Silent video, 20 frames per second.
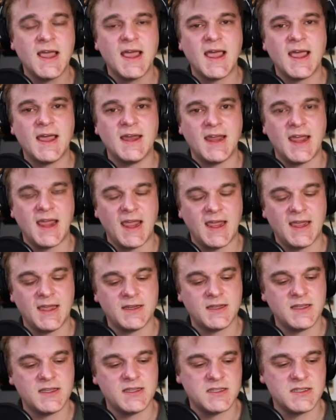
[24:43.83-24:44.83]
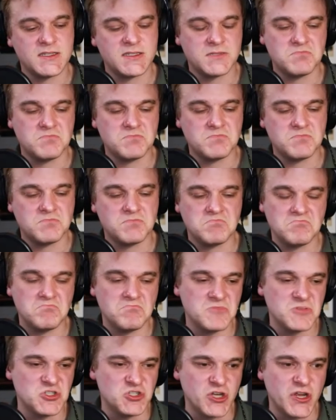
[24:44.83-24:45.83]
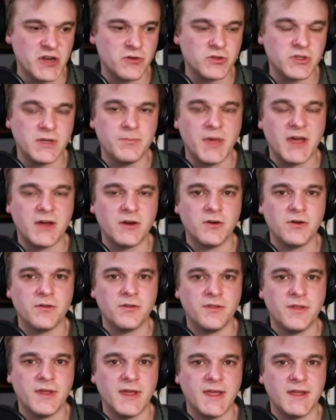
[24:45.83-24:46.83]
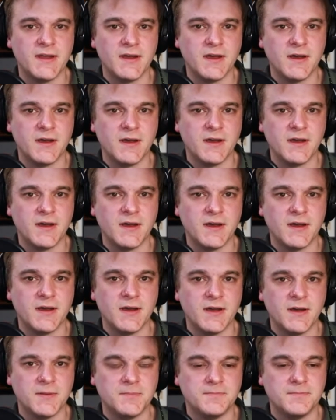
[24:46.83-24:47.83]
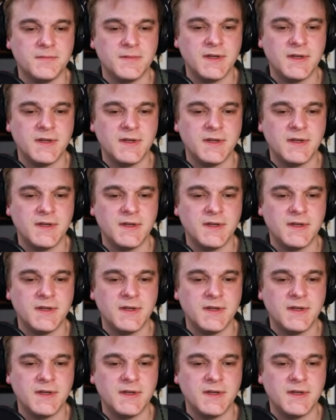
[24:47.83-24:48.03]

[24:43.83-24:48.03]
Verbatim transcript: And eight is generally better than um,